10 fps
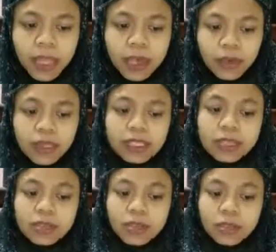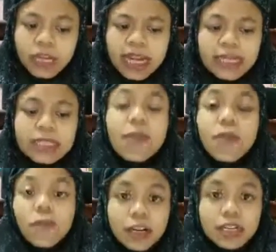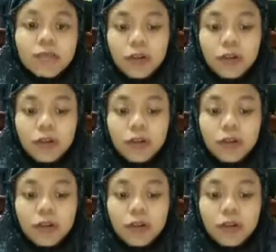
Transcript: which is also known as the first